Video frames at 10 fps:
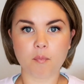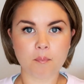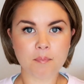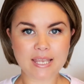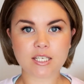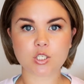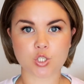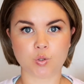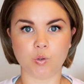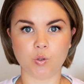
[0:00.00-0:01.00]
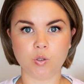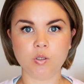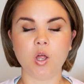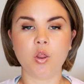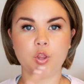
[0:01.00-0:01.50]
Make sure
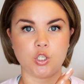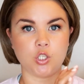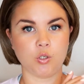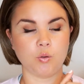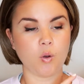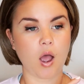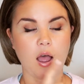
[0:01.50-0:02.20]
that you